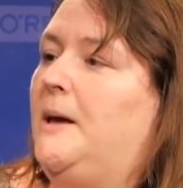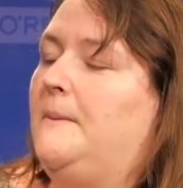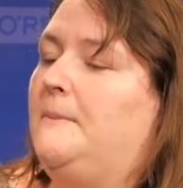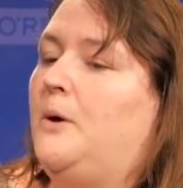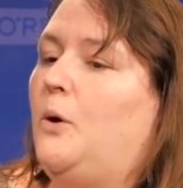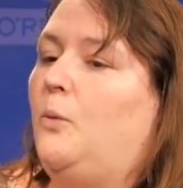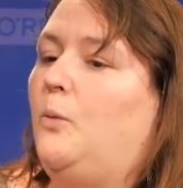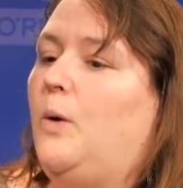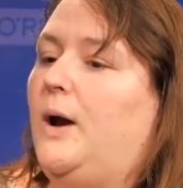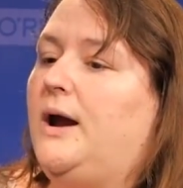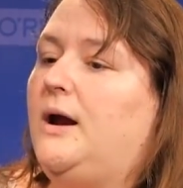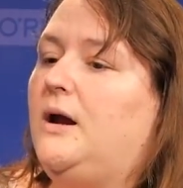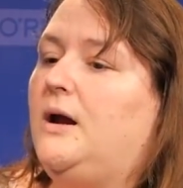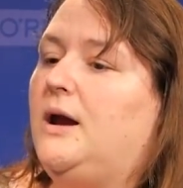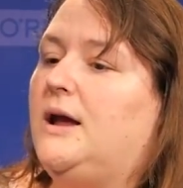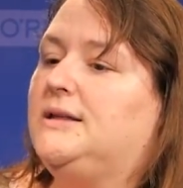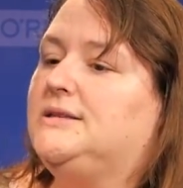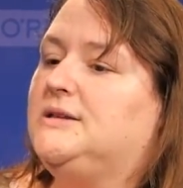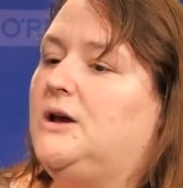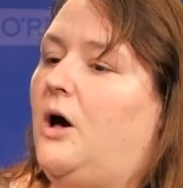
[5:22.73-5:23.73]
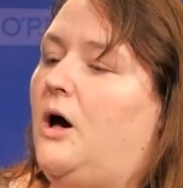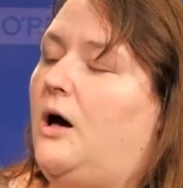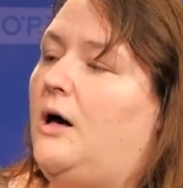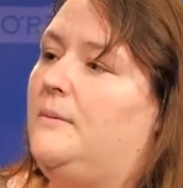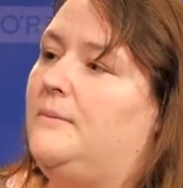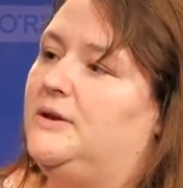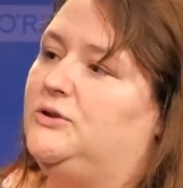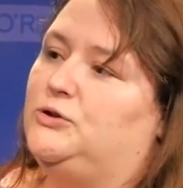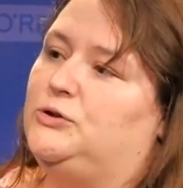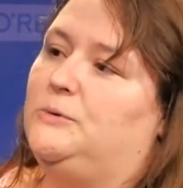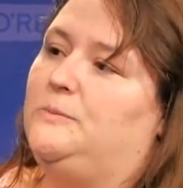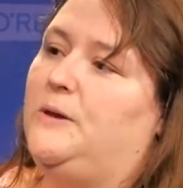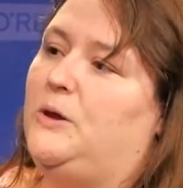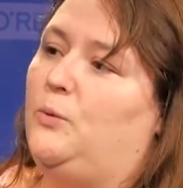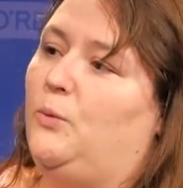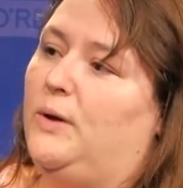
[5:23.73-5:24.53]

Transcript: but where it's common should be